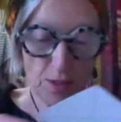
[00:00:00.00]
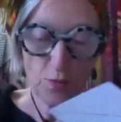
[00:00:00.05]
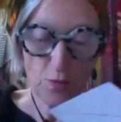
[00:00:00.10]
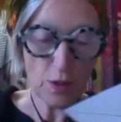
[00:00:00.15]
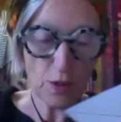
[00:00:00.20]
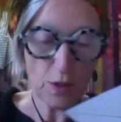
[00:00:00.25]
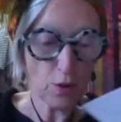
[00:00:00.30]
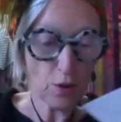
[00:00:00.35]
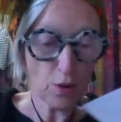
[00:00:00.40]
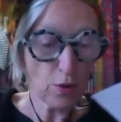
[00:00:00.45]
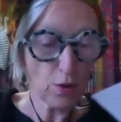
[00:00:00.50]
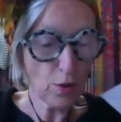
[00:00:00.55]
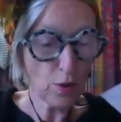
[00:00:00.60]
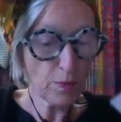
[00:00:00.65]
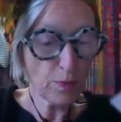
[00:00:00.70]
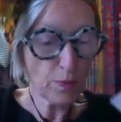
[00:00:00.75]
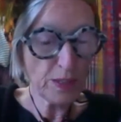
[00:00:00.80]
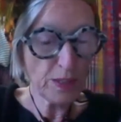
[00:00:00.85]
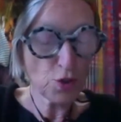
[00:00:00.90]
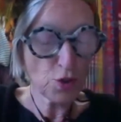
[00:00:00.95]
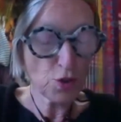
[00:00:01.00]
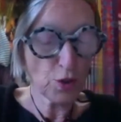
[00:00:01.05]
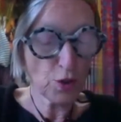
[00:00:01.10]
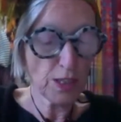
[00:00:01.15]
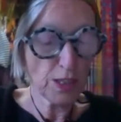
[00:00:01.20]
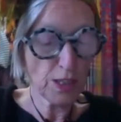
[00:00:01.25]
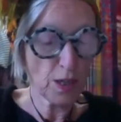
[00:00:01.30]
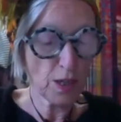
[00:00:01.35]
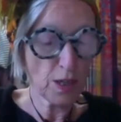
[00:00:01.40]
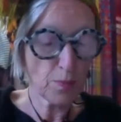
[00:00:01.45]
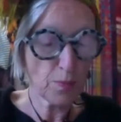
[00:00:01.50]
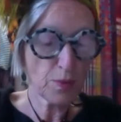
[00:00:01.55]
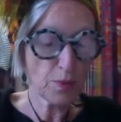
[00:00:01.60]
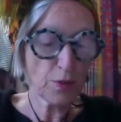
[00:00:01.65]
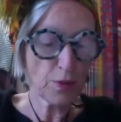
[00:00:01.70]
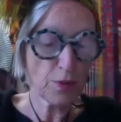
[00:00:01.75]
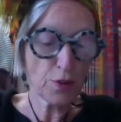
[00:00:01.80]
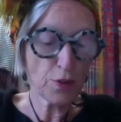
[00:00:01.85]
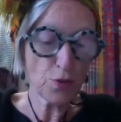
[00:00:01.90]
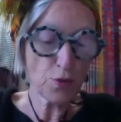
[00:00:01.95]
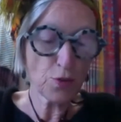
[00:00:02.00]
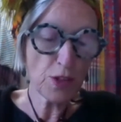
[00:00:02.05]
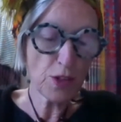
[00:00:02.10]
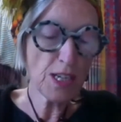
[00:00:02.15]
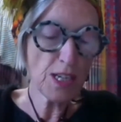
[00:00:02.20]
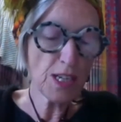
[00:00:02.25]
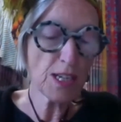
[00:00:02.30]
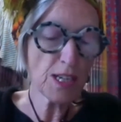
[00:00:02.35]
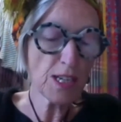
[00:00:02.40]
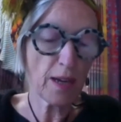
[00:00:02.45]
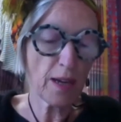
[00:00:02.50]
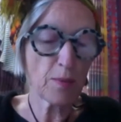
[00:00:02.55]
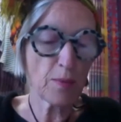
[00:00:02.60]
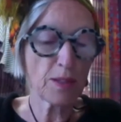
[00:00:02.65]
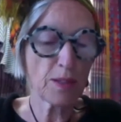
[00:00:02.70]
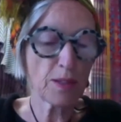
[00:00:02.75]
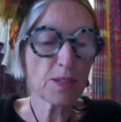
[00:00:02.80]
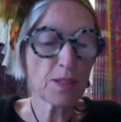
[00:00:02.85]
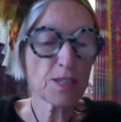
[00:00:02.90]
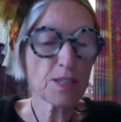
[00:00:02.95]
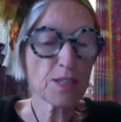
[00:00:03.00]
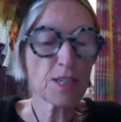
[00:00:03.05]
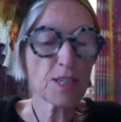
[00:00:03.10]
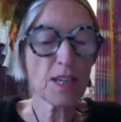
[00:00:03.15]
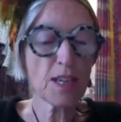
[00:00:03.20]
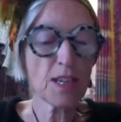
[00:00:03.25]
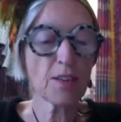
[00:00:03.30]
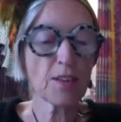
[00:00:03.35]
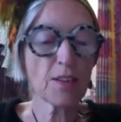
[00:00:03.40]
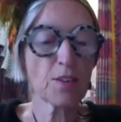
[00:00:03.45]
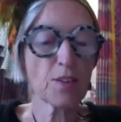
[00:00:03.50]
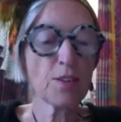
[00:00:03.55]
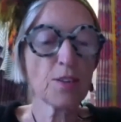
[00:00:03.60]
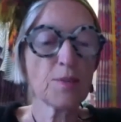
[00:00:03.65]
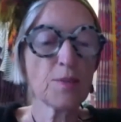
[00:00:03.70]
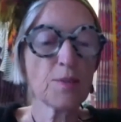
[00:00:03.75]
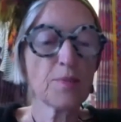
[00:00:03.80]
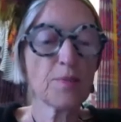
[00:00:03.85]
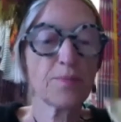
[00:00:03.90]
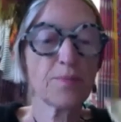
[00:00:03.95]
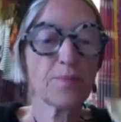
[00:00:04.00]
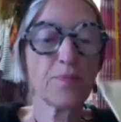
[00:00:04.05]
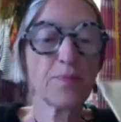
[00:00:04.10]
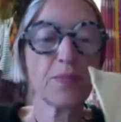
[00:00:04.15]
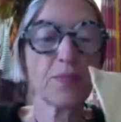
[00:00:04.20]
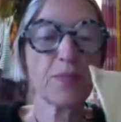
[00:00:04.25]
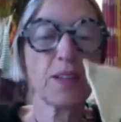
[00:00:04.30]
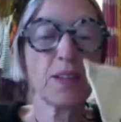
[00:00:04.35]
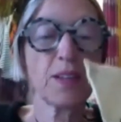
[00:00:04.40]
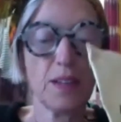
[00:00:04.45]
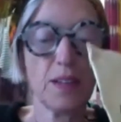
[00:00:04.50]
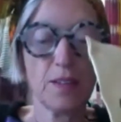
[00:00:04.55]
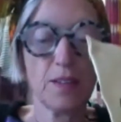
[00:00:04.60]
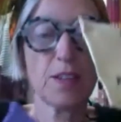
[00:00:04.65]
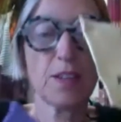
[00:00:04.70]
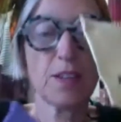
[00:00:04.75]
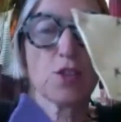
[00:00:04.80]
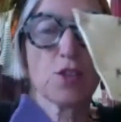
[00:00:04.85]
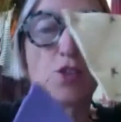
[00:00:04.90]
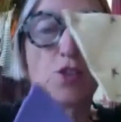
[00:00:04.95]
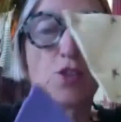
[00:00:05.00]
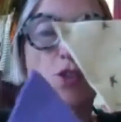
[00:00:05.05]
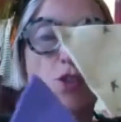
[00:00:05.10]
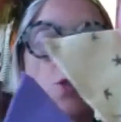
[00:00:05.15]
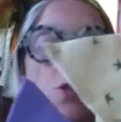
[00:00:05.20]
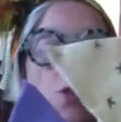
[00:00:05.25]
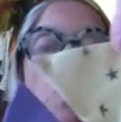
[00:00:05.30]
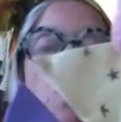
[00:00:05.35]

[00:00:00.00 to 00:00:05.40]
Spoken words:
will all be joined up, 3 diamonds together. I just show